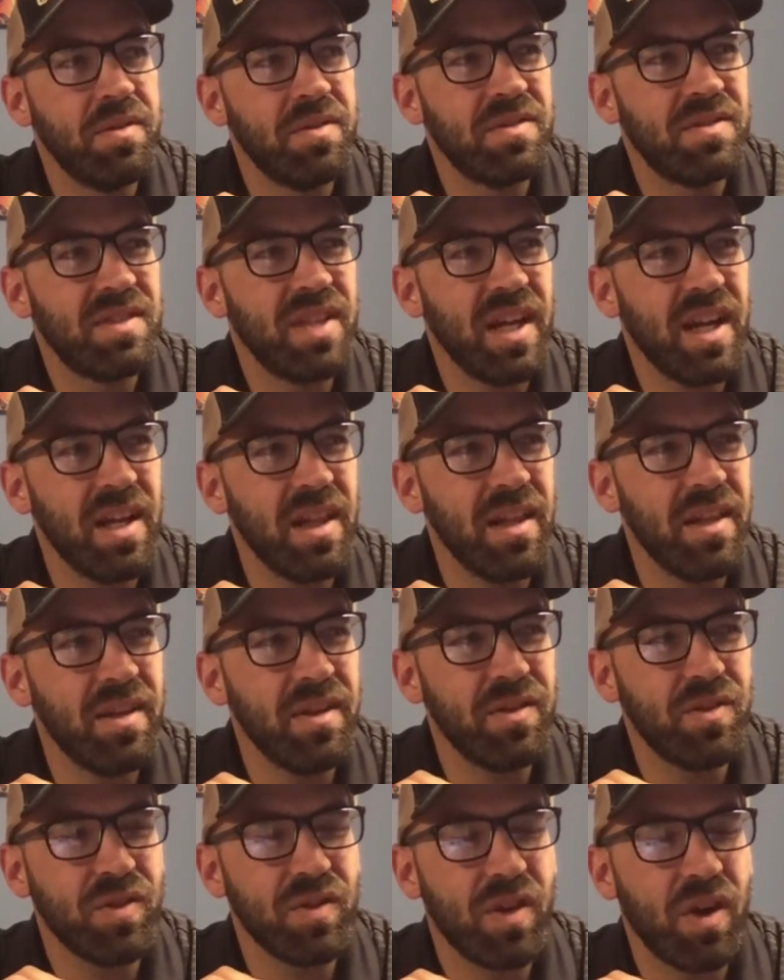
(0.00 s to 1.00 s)
telling
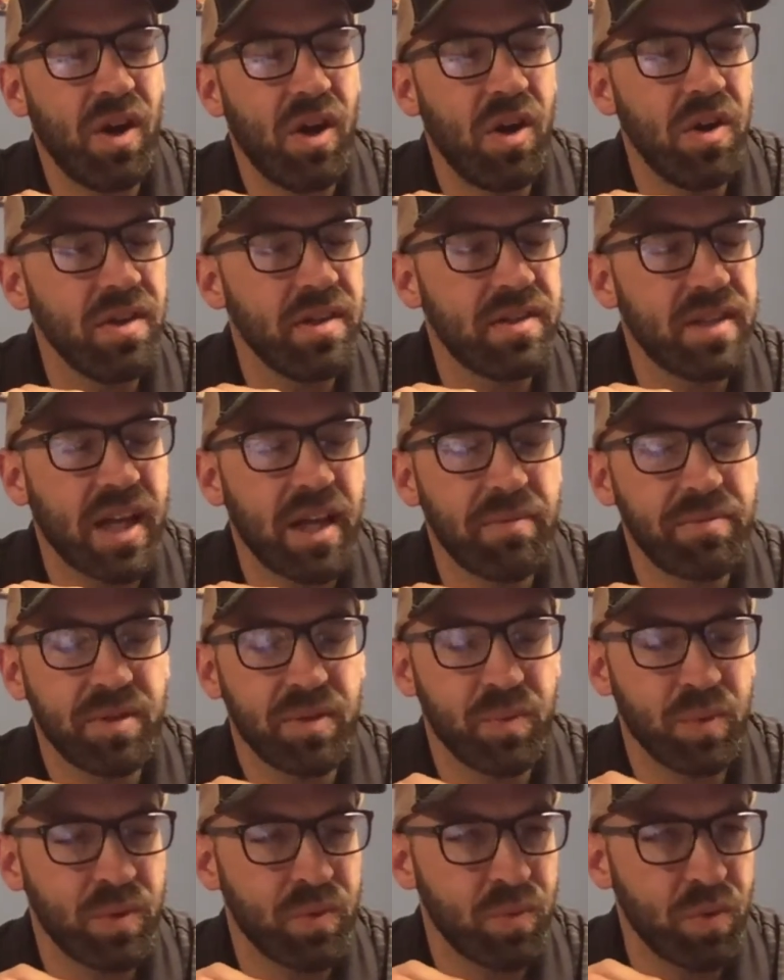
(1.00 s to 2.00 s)
us all the times
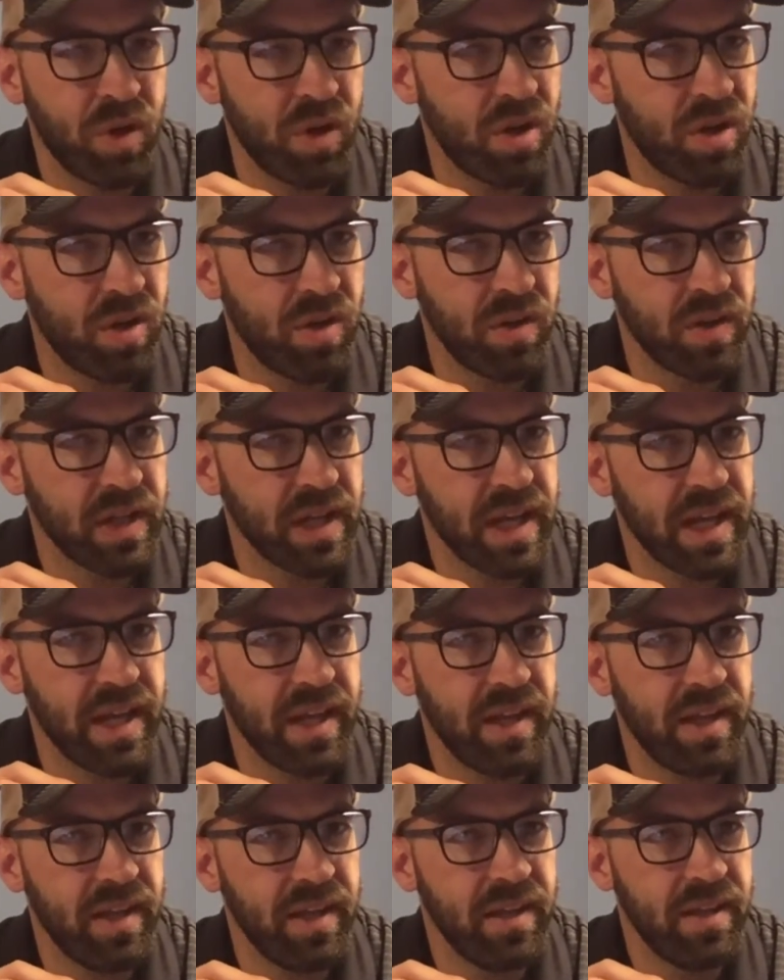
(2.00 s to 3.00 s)
that we're wrong,
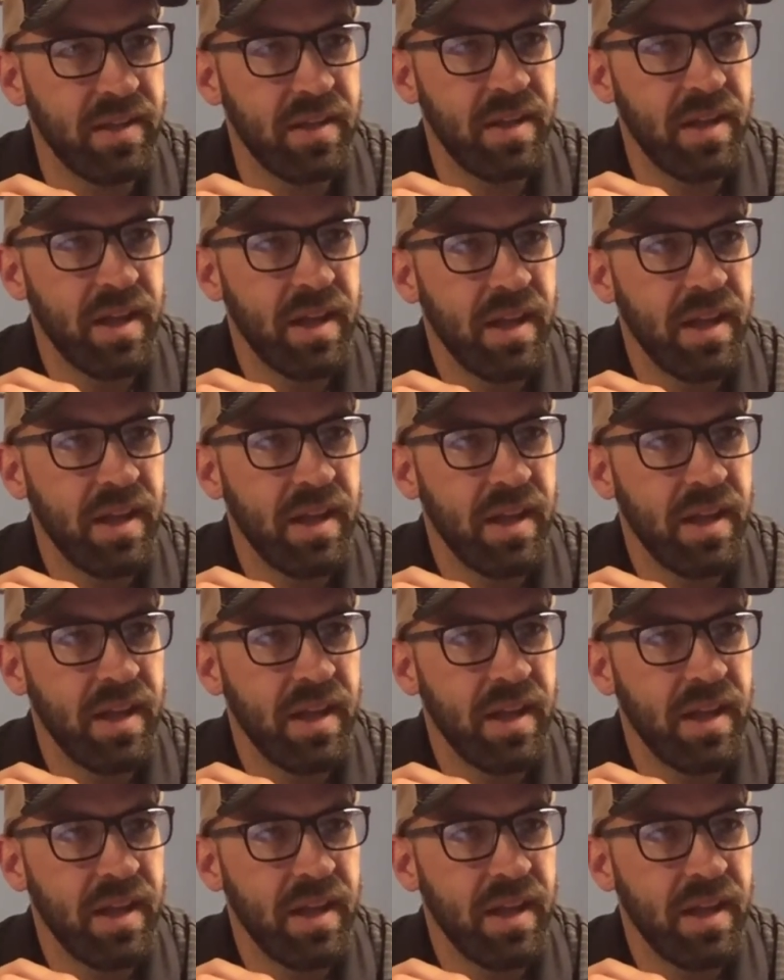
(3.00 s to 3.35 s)
and